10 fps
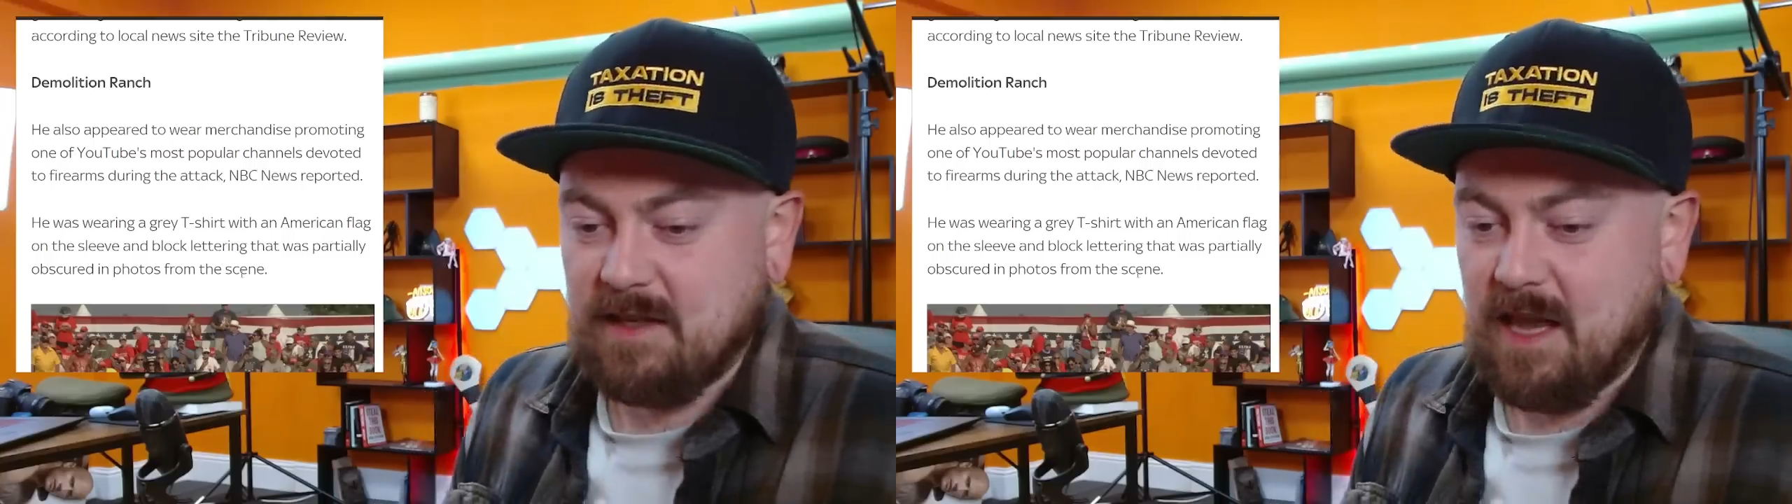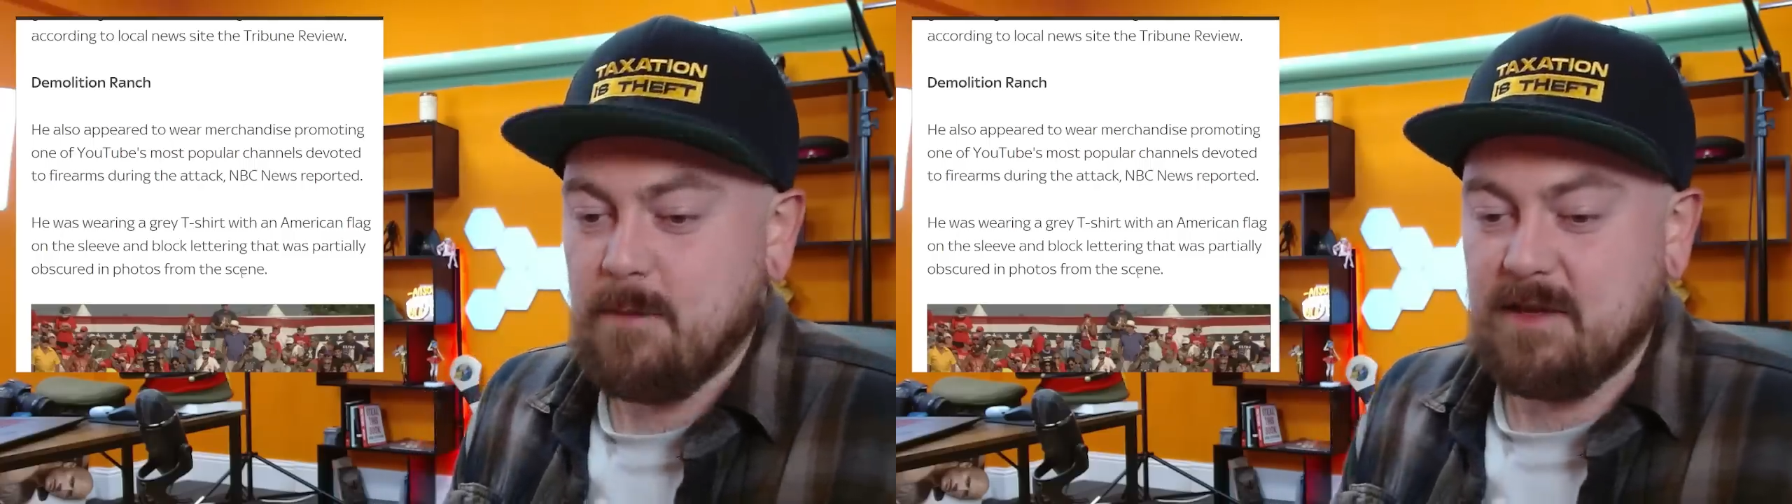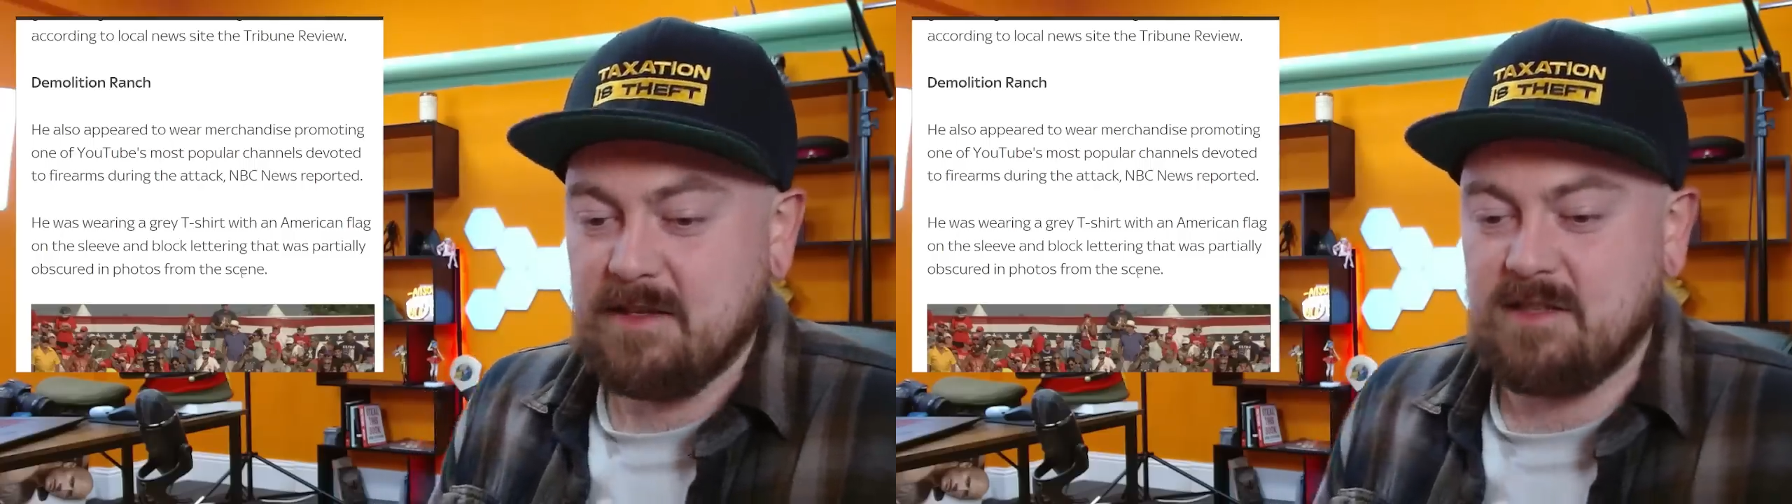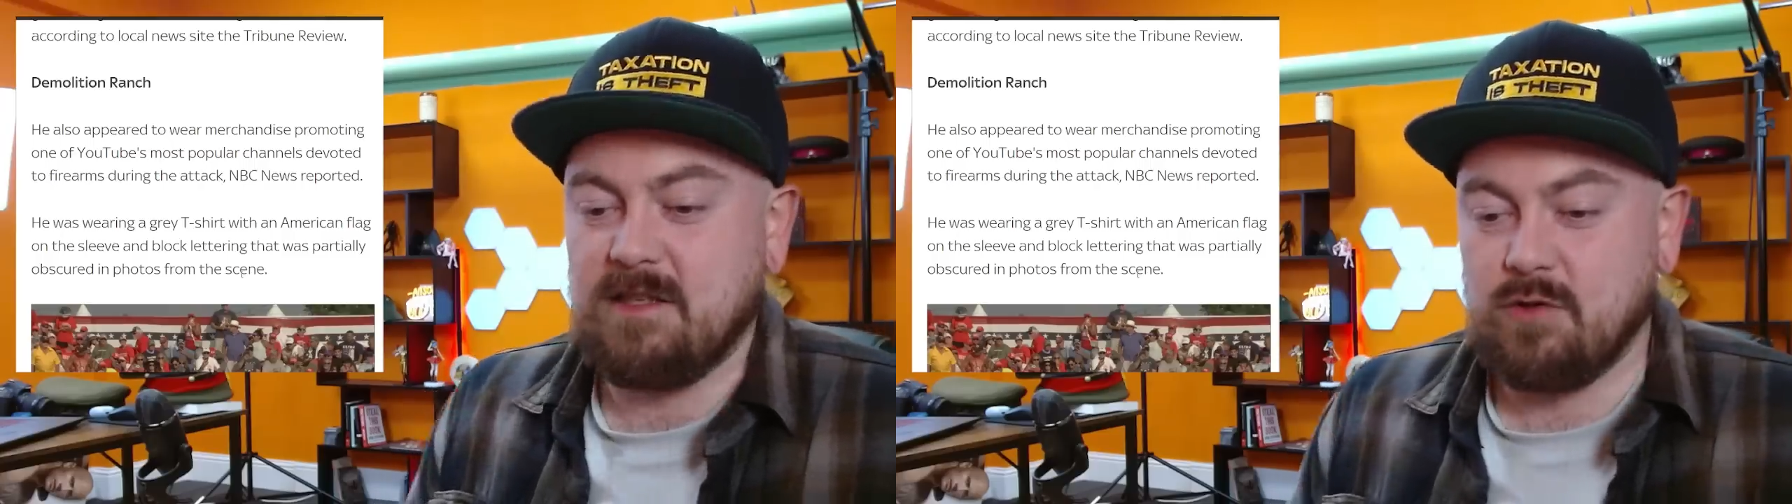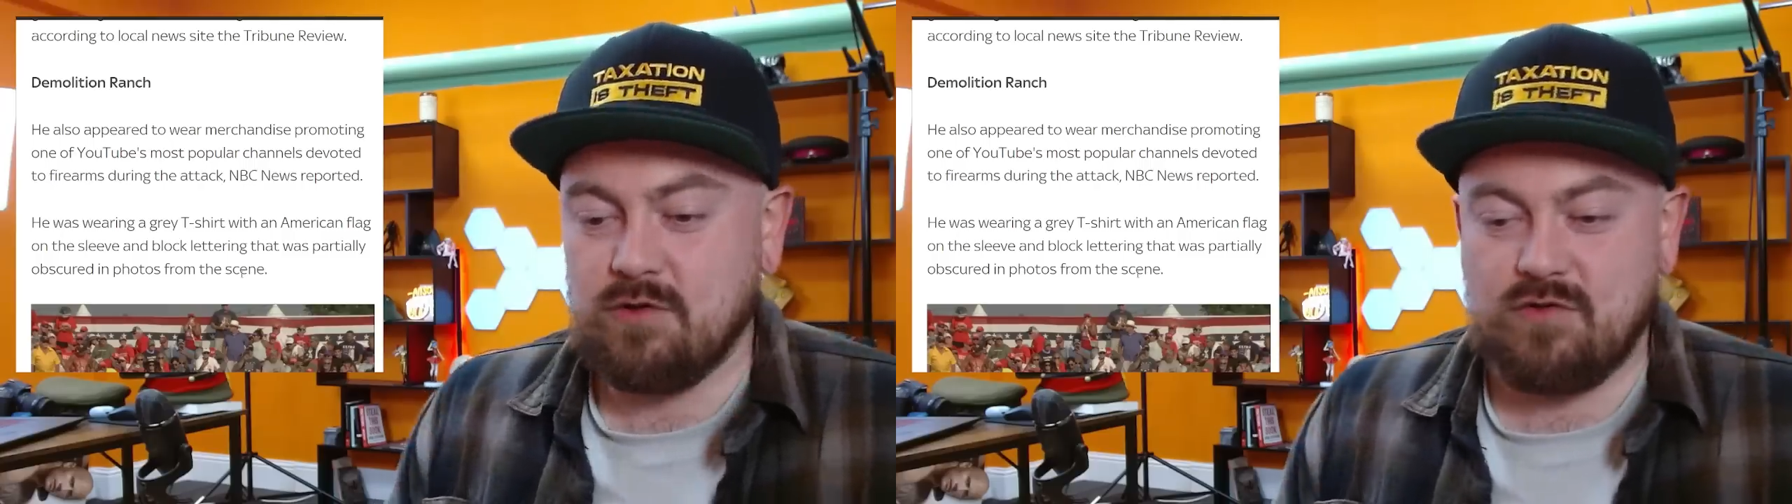NBC
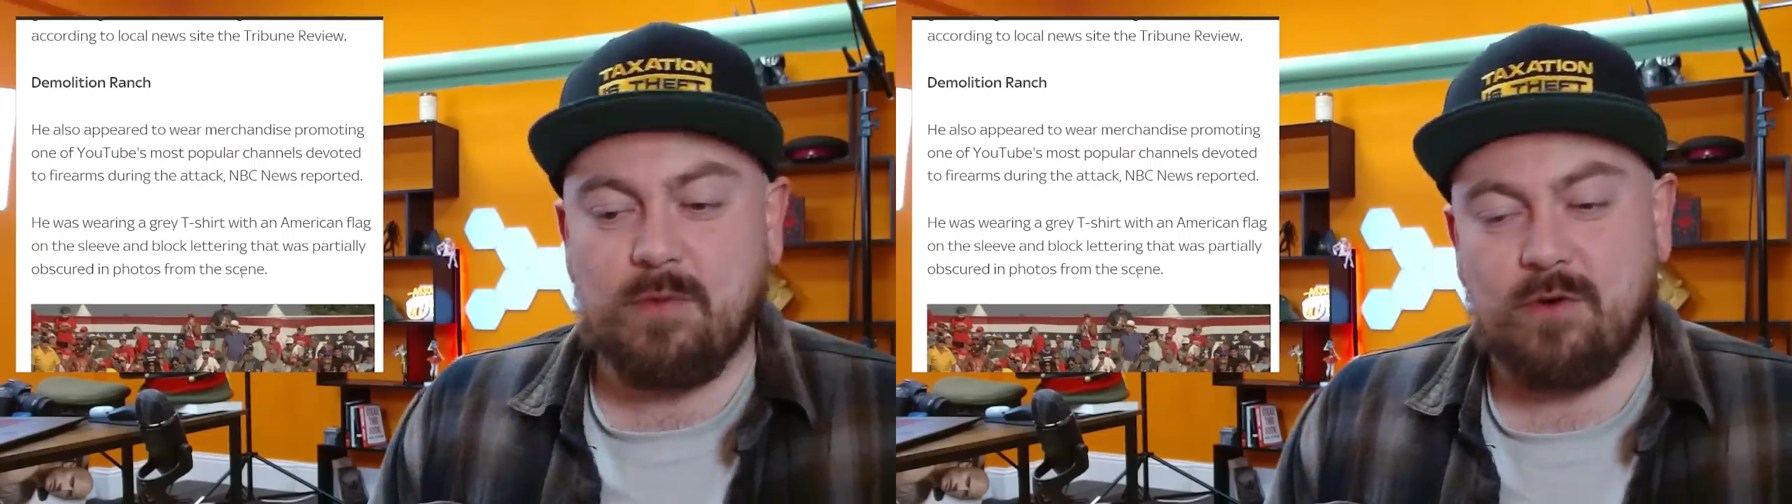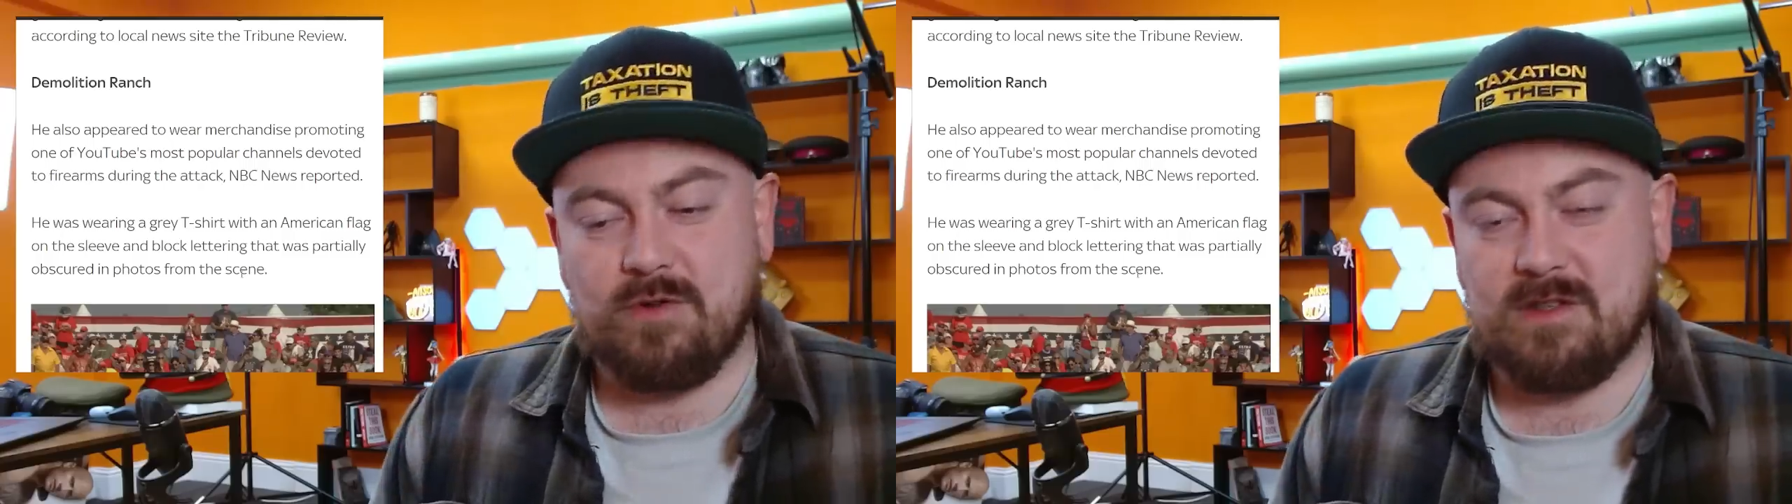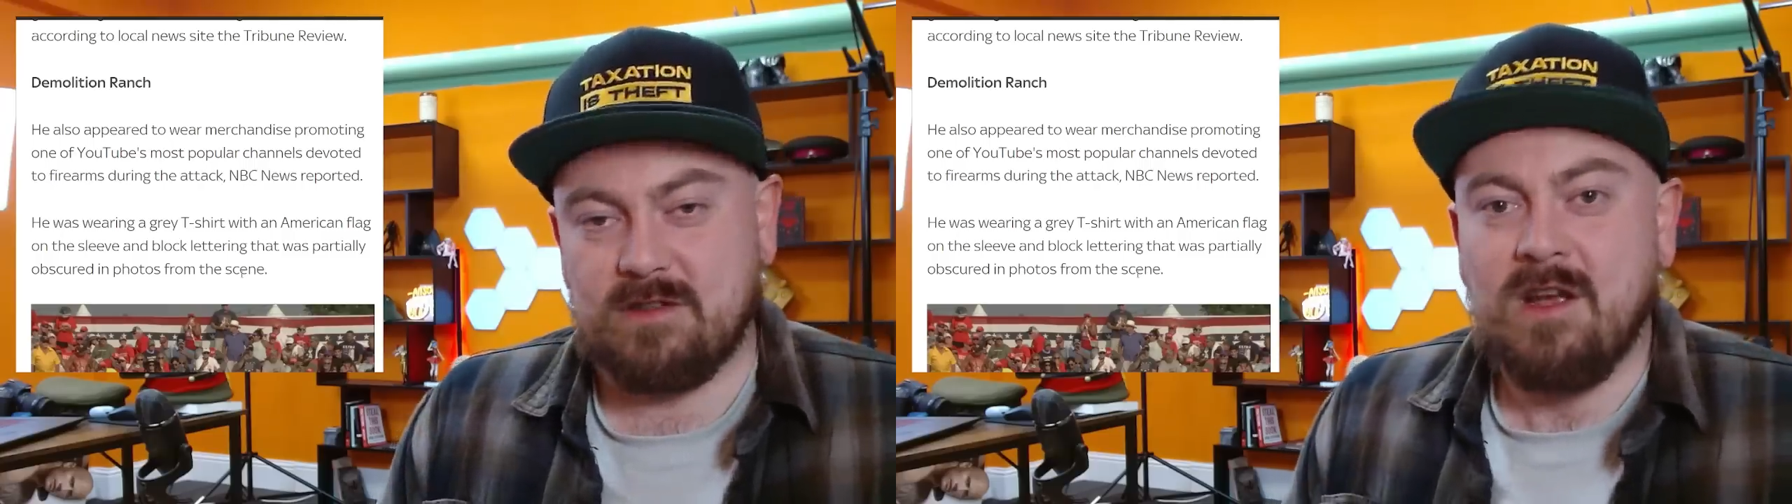News reported.